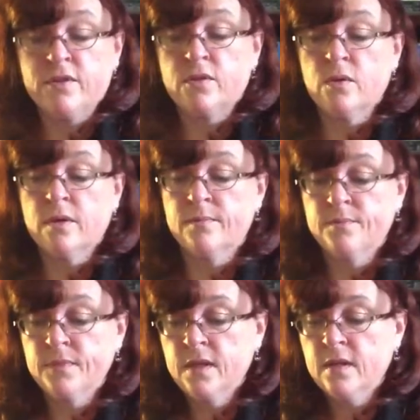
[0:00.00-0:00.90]
storm.
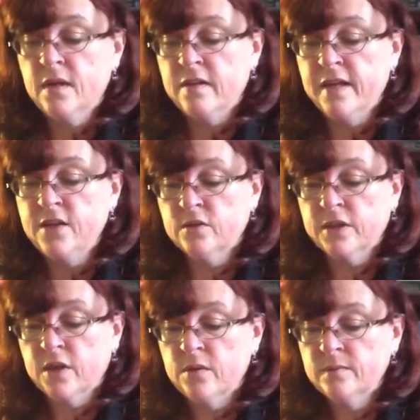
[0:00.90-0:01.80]
Then you'll
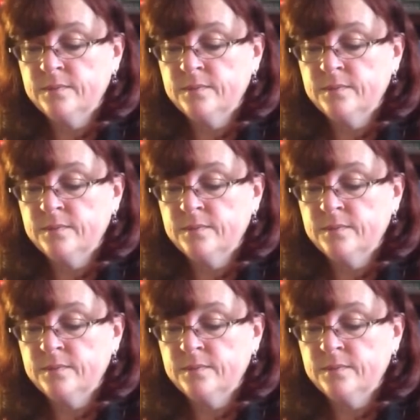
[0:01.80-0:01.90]
know.